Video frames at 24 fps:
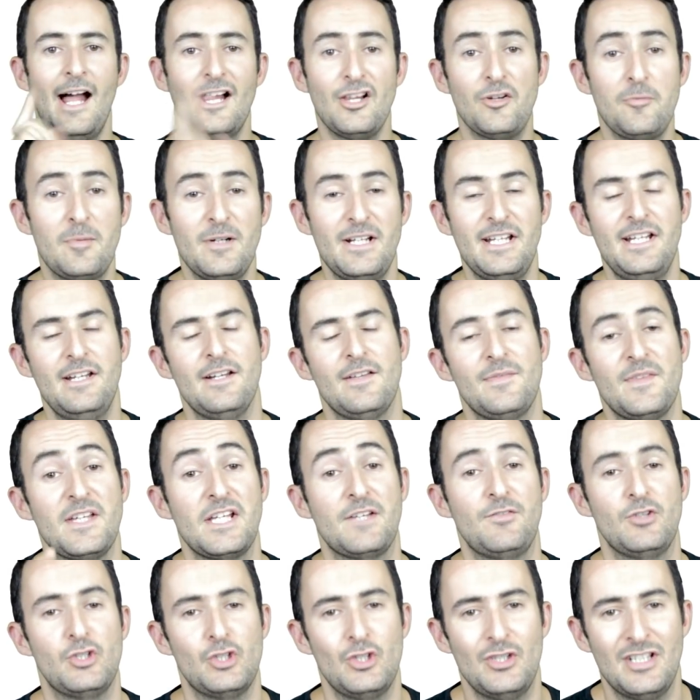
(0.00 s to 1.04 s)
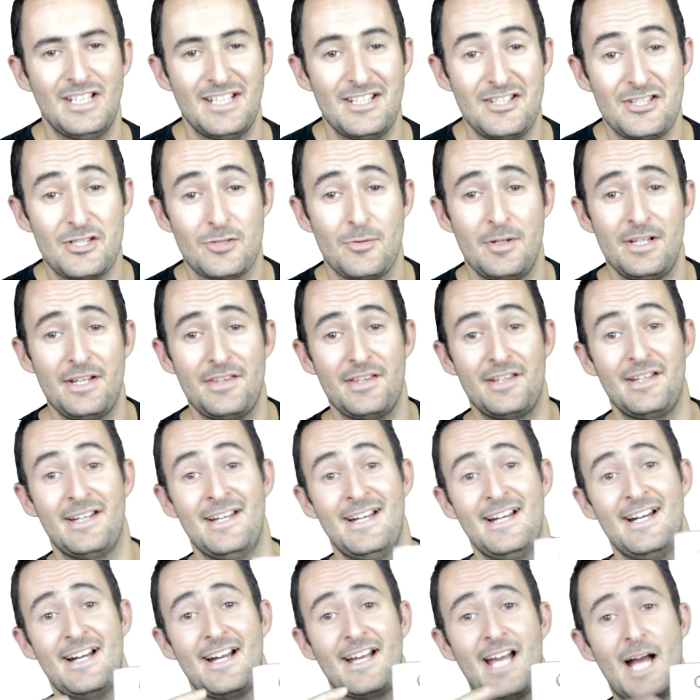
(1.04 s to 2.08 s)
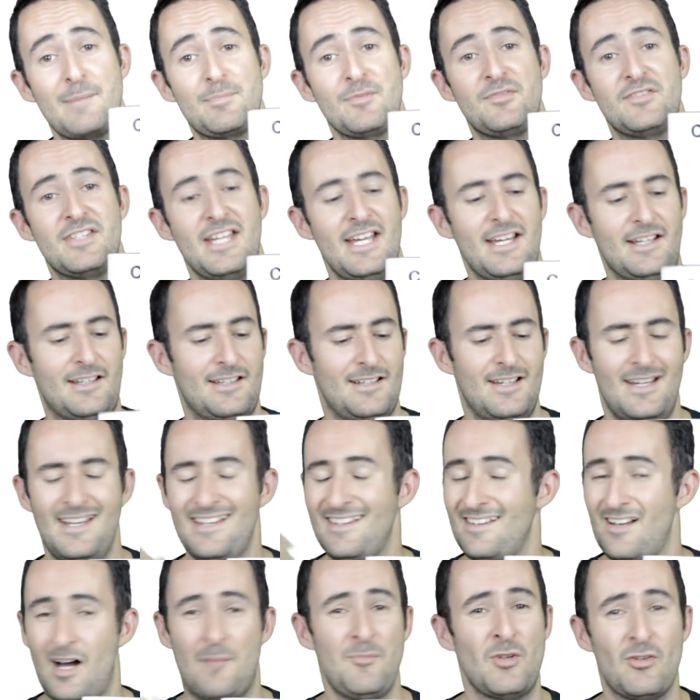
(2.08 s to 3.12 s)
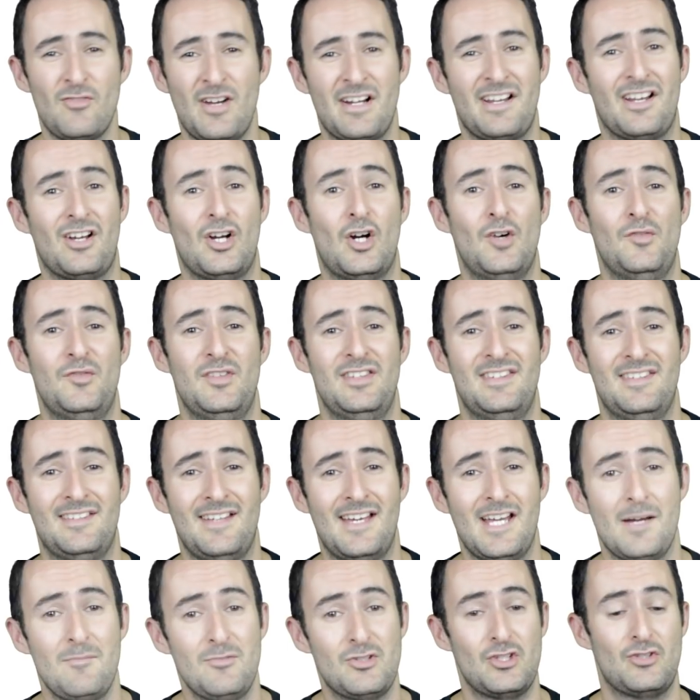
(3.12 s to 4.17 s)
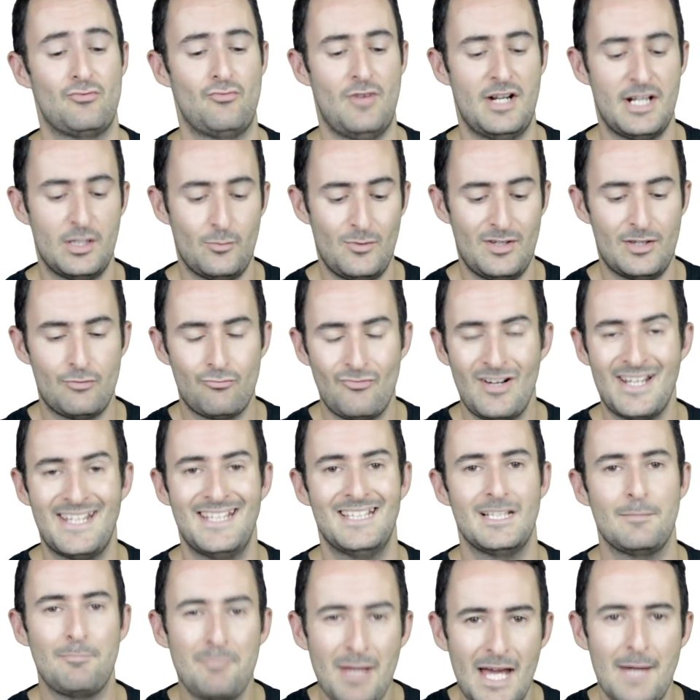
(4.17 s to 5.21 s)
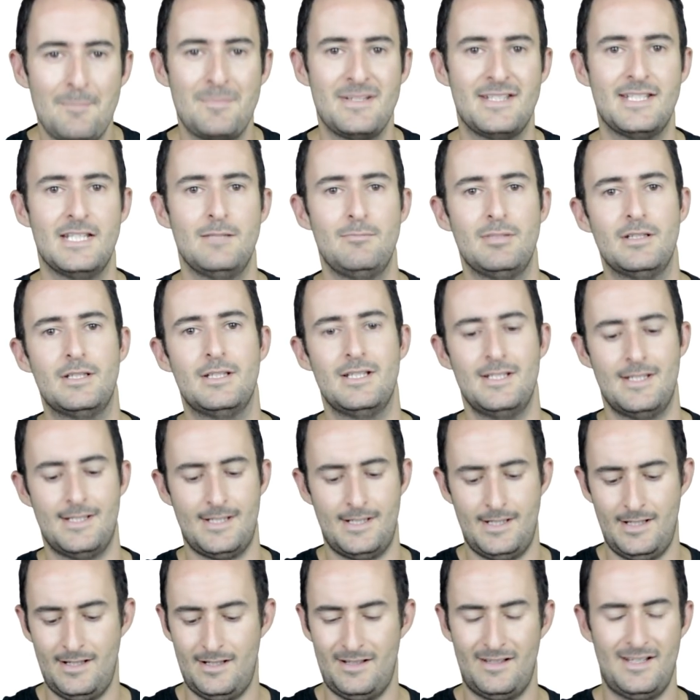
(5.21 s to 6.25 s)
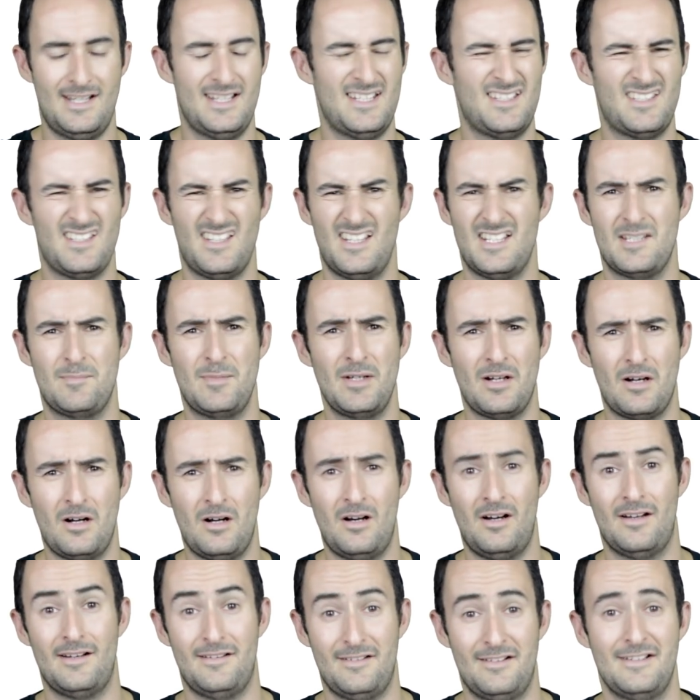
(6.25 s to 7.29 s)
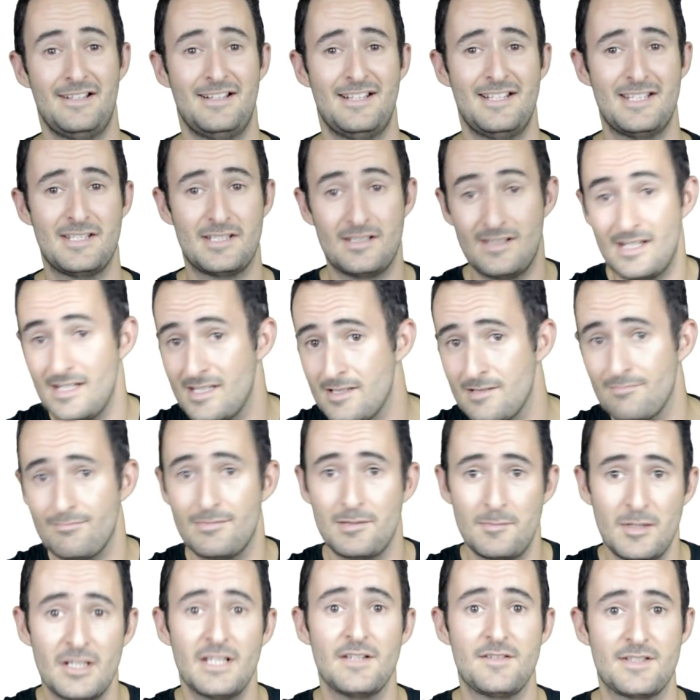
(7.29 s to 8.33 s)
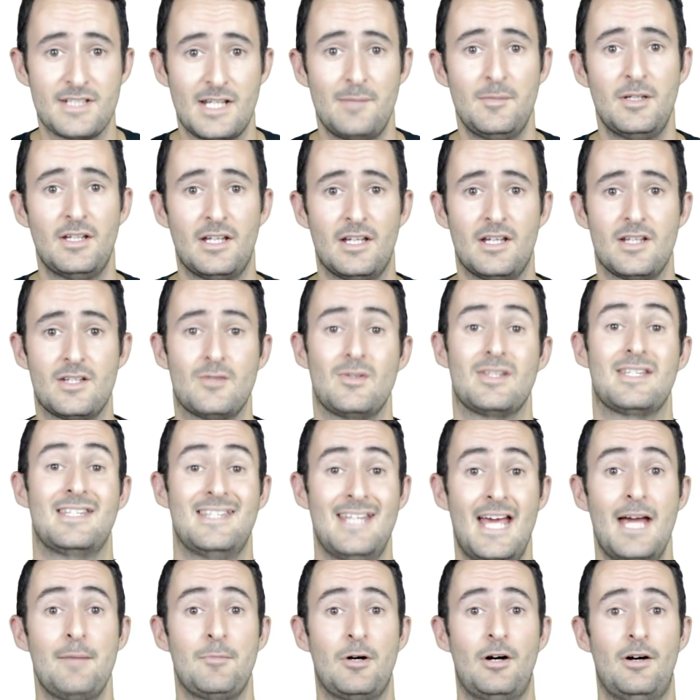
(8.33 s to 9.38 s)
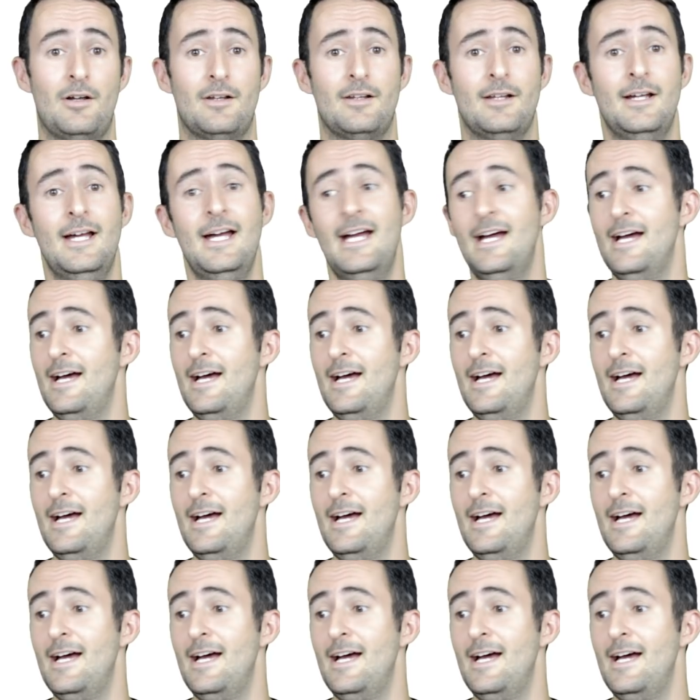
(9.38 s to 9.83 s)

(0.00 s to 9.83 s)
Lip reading: Hello everybody, thank you for tuning in to another Cup of Tech. I'm not running coffee today, I'm just running with regular Pepsi because it's a bit hot. It's the middle of summer here, so it's damn hot.